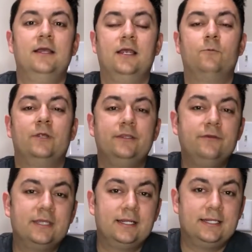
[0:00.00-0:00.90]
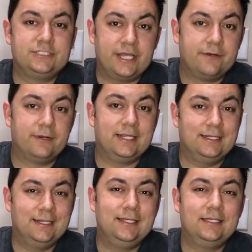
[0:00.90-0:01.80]
And when you can generate
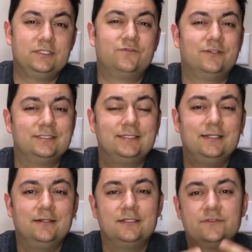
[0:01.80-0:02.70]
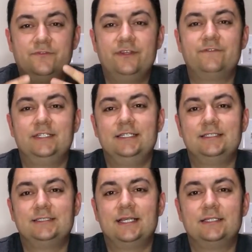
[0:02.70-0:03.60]
leads for as little as 15
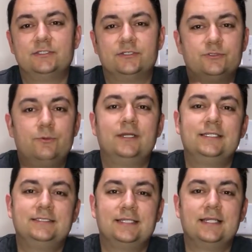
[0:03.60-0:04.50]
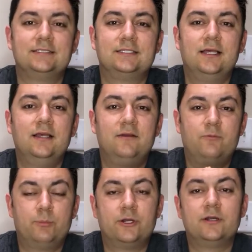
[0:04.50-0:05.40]
cents or 20 cents
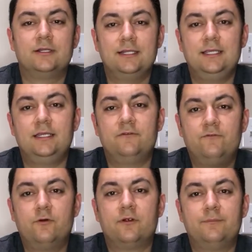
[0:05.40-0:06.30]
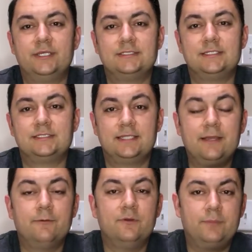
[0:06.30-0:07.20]
per lead for a business, they
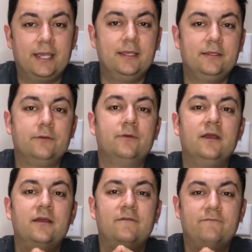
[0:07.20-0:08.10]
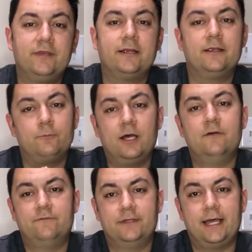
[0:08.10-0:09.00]
will pay you very well
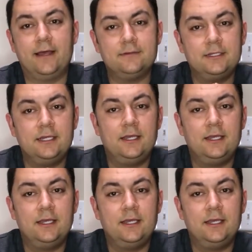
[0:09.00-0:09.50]
for that.